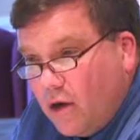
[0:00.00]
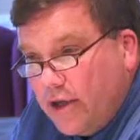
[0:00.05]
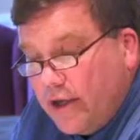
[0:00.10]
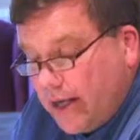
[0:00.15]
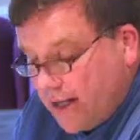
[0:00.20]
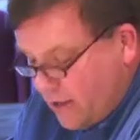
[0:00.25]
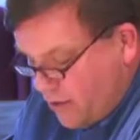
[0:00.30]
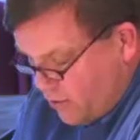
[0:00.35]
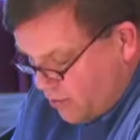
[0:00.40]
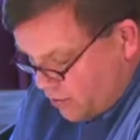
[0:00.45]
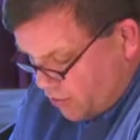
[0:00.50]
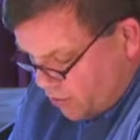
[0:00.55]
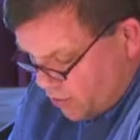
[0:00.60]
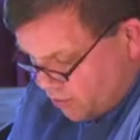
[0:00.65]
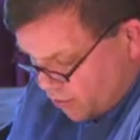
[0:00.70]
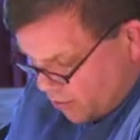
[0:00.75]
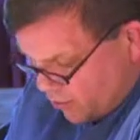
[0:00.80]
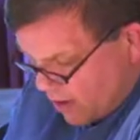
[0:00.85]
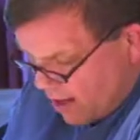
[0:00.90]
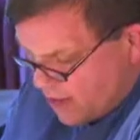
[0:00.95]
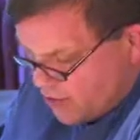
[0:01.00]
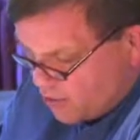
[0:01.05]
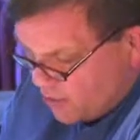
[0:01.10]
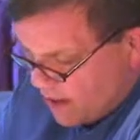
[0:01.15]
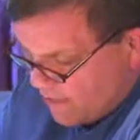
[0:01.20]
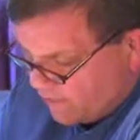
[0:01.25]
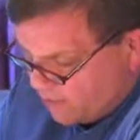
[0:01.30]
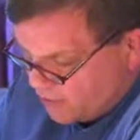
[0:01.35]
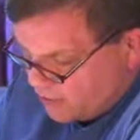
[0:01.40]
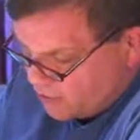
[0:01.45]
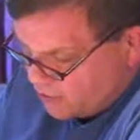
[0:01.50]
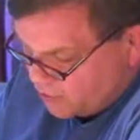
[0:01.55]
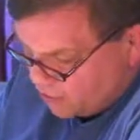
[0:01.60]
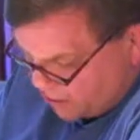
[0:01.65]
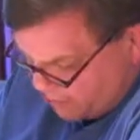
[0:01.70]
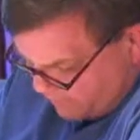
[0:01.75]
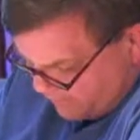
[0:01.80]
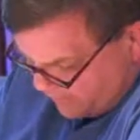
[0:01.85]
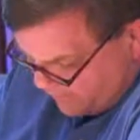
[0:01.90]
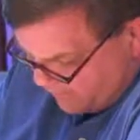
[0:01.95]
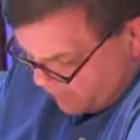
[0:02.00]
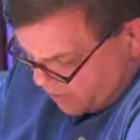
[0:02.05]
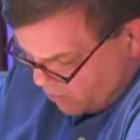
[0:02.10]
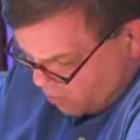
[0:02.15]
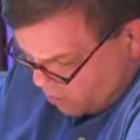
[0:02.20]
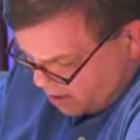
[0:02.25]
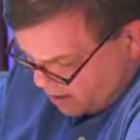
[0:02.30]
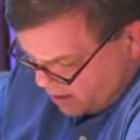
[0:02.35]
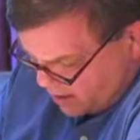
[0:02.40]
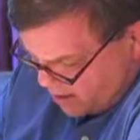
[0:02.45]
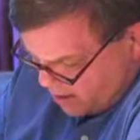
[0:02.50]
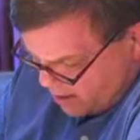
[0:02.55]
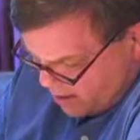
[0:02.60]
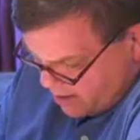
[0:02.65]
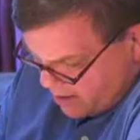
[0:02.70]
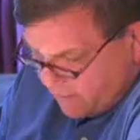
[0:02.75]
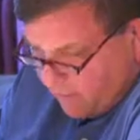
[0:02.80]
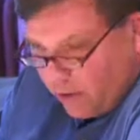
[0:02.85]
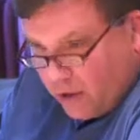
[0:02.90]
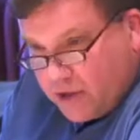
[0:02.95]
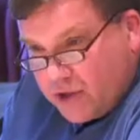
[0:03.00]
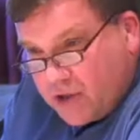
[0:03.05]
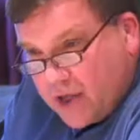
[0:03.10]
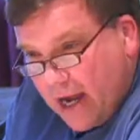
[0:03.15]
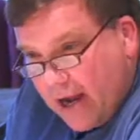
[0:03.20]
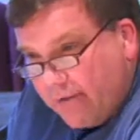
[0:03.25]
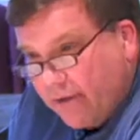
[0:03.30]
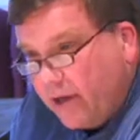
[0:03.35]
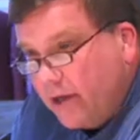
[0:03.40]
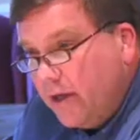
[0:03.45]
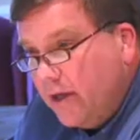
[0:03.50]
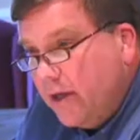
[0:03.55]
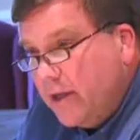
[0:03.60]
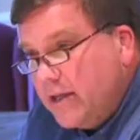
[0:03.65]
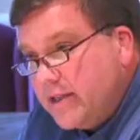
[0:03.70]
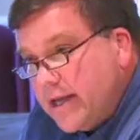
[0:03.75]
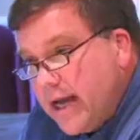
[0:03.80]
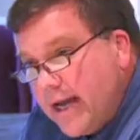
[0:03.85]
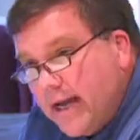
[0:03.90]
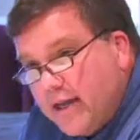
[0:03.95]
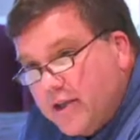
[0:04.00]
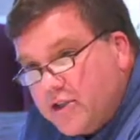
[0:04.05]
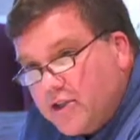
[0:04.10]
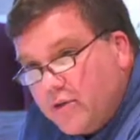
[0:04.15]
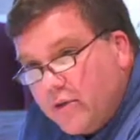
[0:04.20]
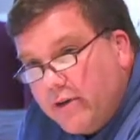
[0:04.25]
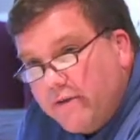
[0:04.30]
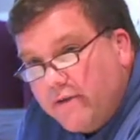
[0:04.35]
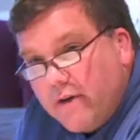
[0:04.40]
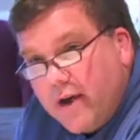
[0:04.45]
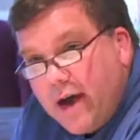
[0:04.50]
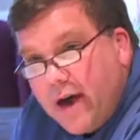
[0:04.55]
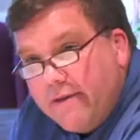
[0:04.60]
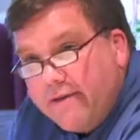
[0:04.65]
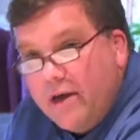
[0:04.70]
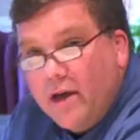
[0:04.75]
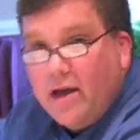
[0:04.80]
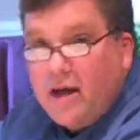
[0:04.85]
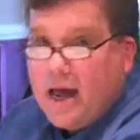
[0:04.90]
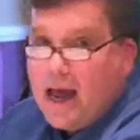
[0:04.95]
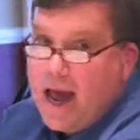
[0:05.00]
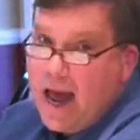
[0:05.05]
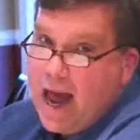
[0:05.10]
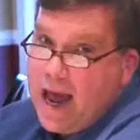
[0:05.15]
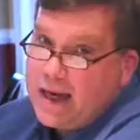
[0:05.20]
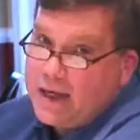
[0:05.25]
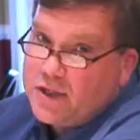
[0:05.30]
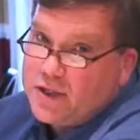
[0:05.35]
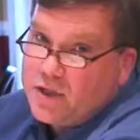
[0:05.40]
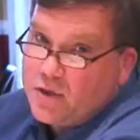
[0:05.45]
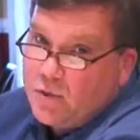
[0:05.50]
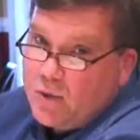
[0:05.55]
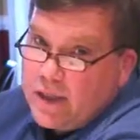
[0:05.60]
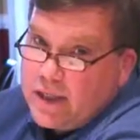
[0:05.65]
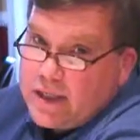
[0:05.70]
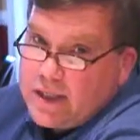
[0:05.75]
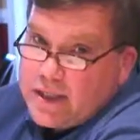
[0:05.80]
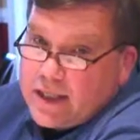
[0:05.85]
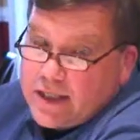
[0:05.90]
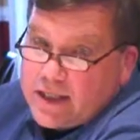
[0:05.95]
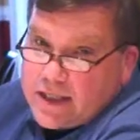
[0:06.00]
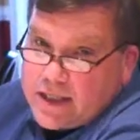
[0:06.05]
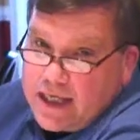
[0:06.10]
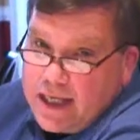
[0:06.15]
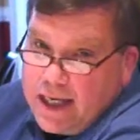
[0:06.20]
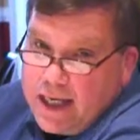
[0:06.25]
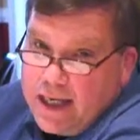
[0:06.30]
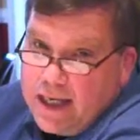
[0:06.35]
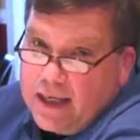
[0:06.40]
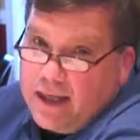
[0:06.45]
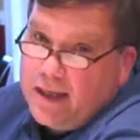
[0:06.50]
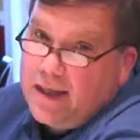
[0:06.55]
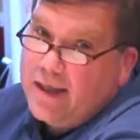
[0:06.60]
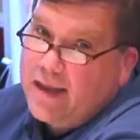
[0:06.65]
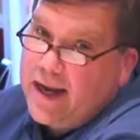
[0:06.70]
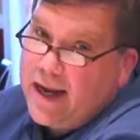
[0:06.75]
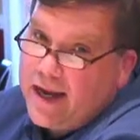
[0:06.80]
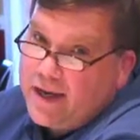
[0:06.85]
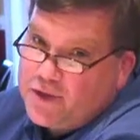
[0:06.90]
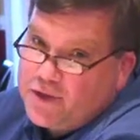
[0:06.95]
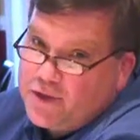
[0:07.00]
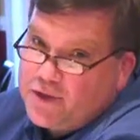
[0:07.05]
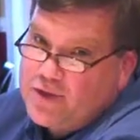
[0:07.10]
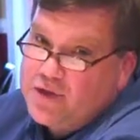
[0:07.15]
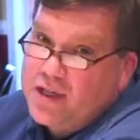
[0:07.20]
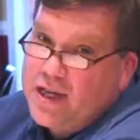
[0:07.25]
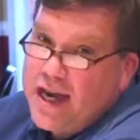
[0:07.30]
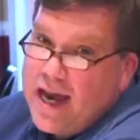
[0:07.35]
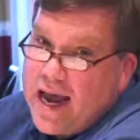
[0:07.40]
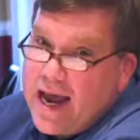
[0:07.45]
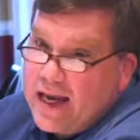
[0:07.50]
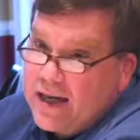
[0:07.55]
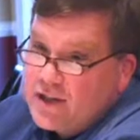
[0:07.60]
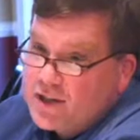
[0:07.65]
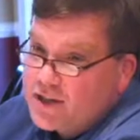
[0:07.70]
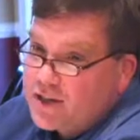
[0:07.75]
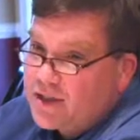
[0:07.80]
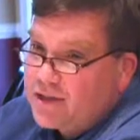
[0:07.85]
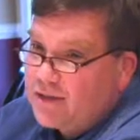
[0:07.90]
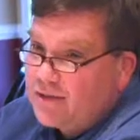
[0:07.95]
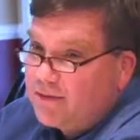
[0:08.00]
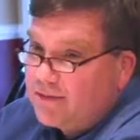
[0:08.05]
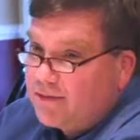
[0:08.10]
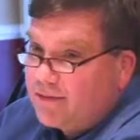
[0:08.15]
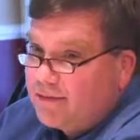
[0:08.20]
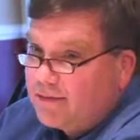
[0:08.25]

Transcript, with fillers: All you got to do is use a cross reference, Psalm 51 verse 7, Titus 3:5, Acts 20:16. The answer is in Acts.